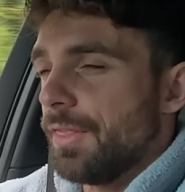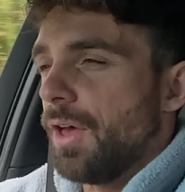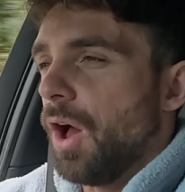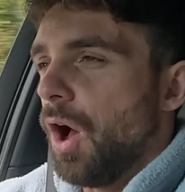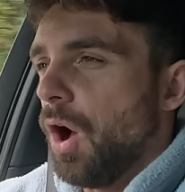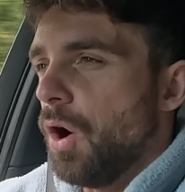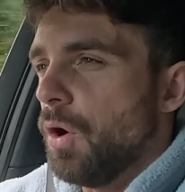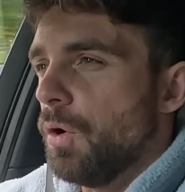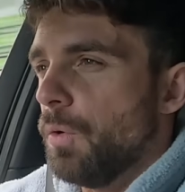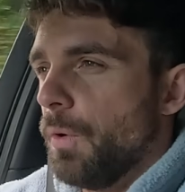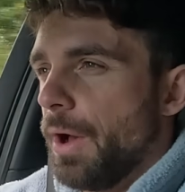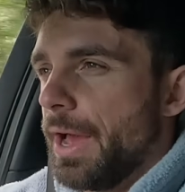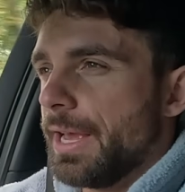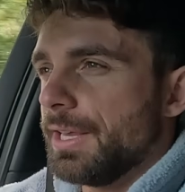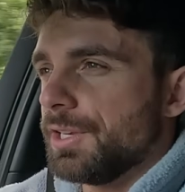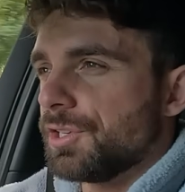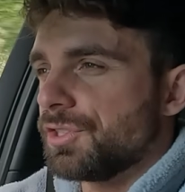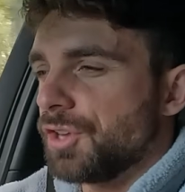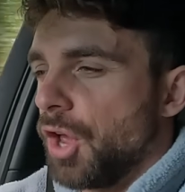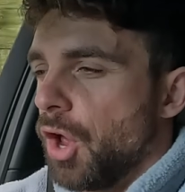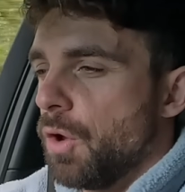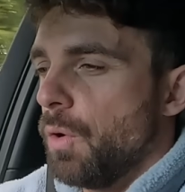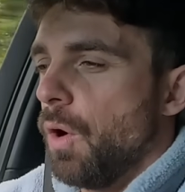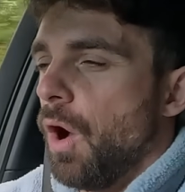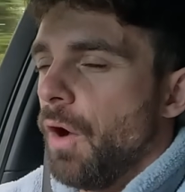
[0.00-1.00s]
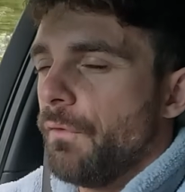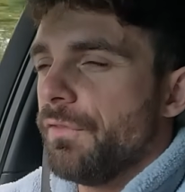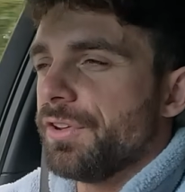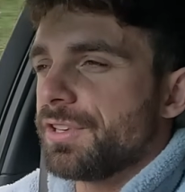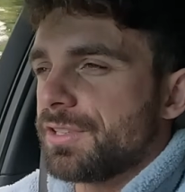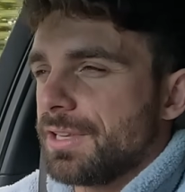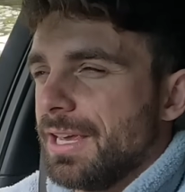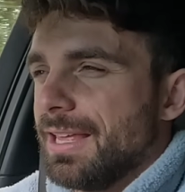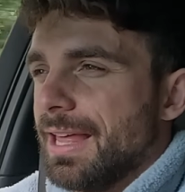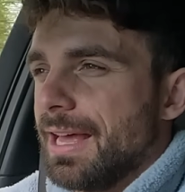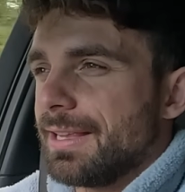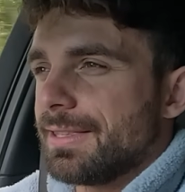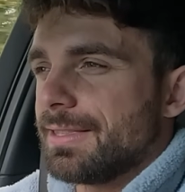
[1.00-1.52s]
the whole way. So
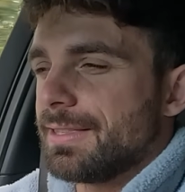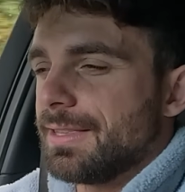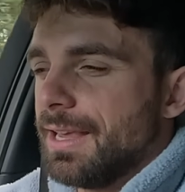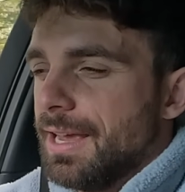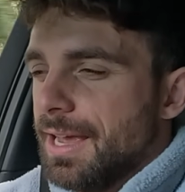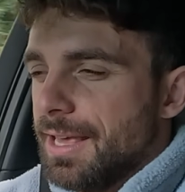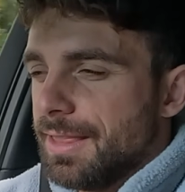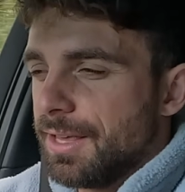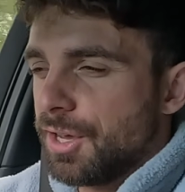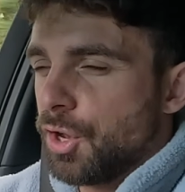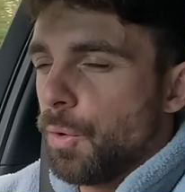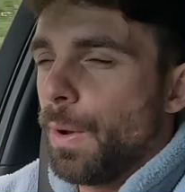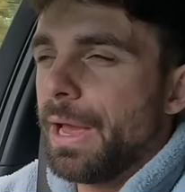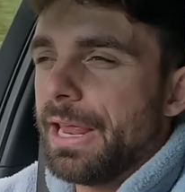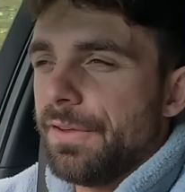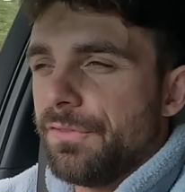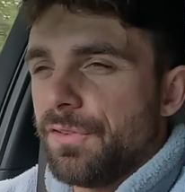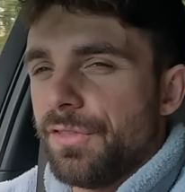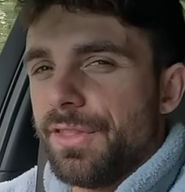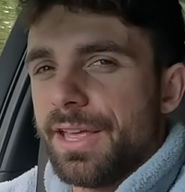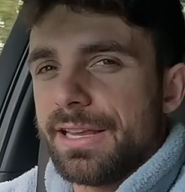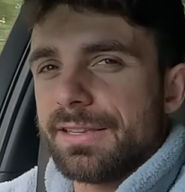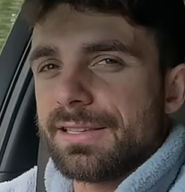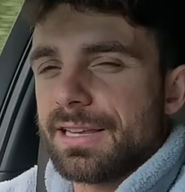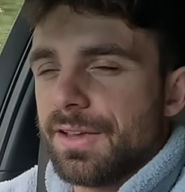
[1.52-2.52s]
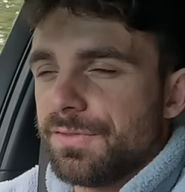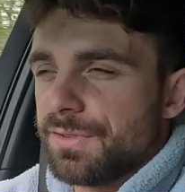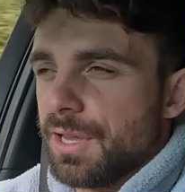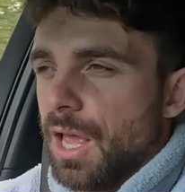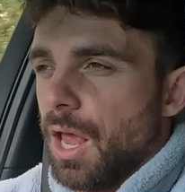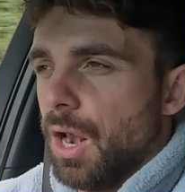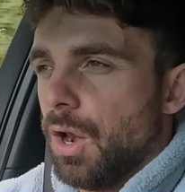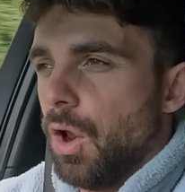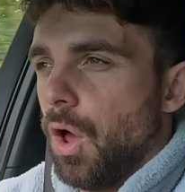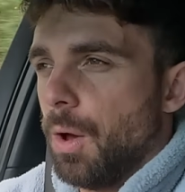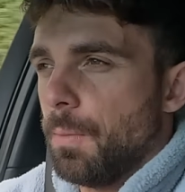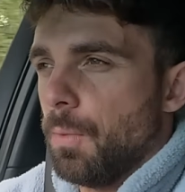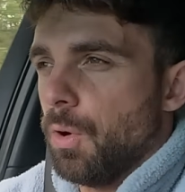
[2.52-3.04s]
obviously the Quaife in this gives it
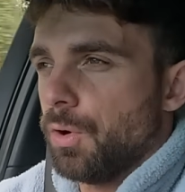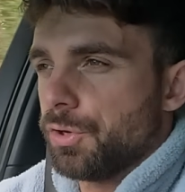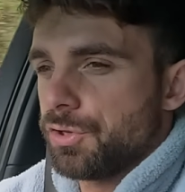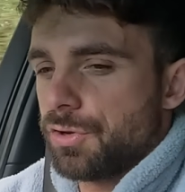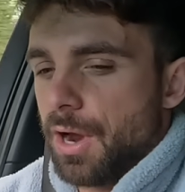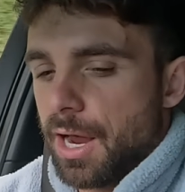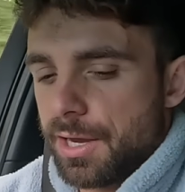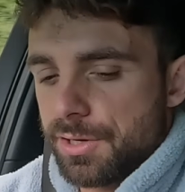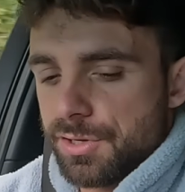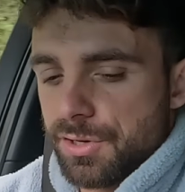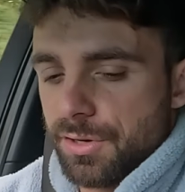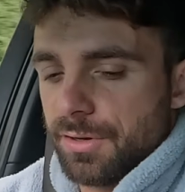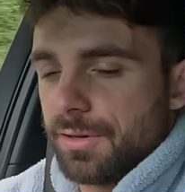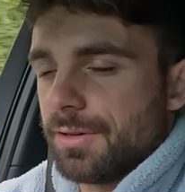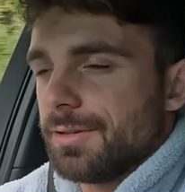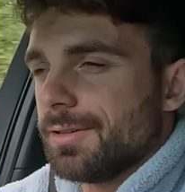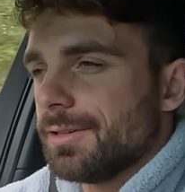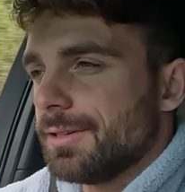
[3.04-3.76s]
a lot more traction.